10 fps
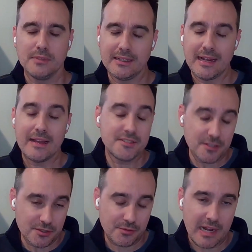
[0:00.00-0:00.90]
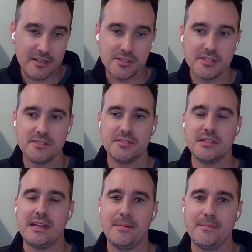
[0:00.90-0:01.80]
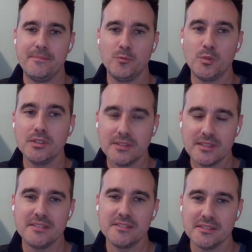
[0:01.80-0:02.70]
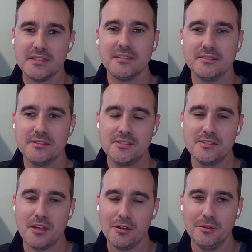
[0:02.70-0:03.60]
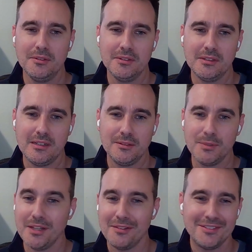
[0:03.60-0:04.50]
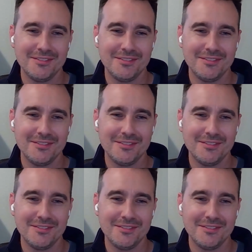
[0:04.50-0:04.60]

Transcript: and our SEO strategies really easily. So we love it.